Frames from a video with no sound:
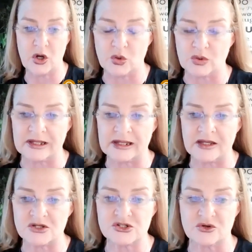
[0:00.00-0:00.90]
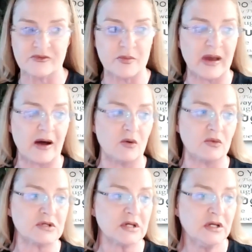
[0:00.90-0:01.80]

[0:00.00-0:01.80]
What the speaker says: currently serve about,